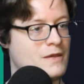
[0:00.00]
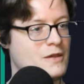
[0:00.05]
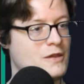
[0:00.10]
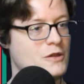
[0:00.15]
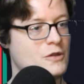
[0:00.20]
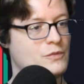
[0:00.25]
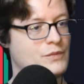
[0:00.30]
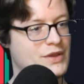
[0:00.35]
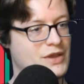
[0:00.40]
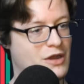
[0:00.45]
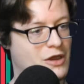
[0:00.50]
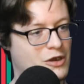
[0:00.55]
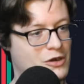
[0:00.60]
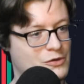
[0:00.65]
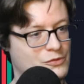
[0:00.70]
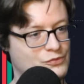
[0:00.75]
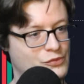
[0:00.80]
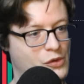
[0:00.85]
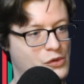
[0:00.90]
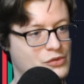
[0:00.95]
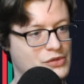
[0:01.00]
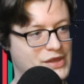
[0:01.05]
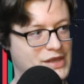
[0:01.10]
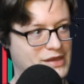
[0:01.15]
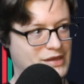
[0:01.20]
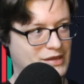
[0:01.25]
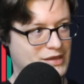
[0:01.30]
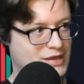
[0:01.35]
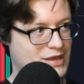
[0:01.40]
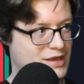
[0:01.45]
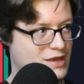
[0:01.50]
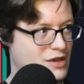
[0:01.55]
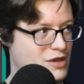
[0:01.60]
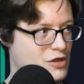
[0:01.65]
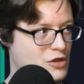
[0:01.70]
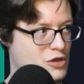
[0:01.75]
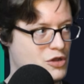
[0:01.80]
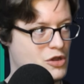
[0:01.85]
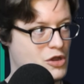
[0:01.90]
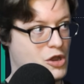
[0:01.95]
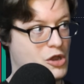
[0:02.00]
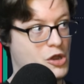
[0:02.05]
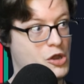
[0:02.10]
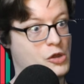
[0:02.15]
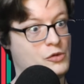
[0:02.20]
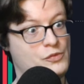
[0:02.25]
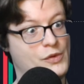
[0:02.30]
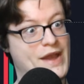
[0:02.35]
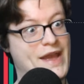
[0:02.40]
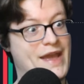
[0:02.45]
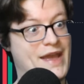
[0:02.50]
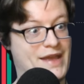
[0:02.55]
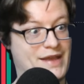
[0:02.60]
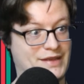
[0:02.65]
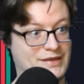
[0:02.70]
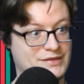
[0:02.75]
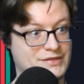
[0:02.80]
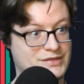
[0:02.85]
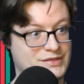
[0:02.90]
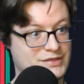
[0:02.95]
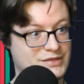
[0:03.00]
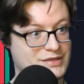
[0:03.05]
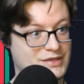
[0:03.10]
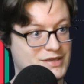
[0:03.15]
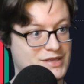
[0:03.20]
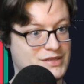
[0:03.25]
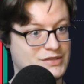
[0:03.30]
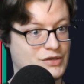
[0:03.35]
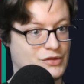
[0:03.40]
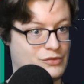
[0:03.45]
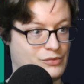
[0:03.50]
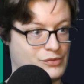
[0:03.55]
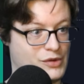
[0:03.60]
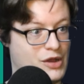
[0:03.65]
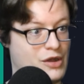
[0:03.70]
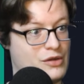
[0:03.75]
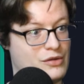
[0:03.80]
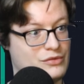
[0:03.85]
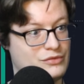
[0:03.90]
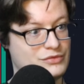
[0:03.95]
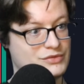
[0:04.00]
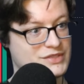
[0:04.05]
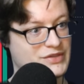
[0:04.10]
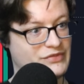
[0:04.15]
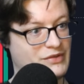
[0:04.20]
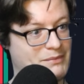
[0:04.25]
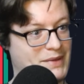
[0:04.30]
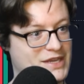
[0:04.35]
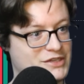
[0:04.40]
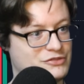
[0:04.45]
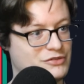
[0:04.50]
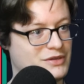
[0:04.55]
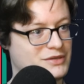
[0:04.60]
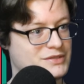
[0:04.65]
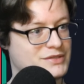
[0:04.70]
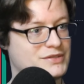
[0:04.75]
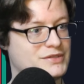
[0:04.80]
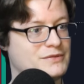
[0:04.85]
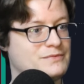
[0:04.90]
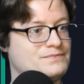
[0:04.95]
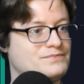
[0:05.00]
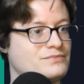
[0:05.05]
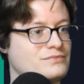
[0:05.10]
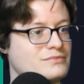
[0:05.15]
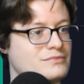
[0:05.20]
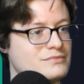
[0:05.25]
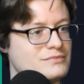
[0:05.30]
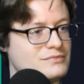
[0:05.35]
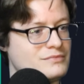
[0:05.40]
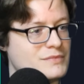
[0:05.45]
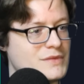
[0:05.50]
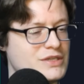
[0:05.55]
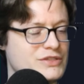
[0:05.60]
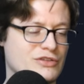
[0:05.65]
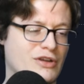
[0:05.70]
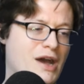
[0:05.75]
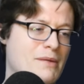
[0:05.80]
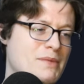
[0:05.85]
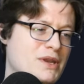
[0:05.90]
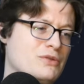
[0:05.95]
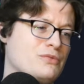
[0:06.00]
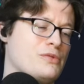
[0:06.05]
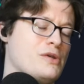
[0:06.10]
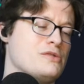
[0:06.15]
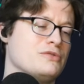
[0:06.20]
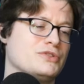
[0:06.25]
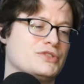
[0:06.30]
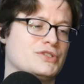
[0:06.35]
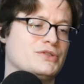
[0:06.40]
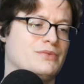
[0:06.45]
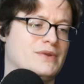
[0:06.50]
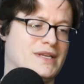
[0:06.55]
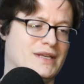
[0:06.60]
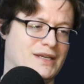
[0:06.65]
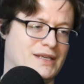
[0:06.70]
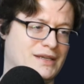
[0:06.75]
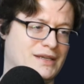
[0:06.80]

we are rolling arrays into the rows of a matrix. So how many rows do we need?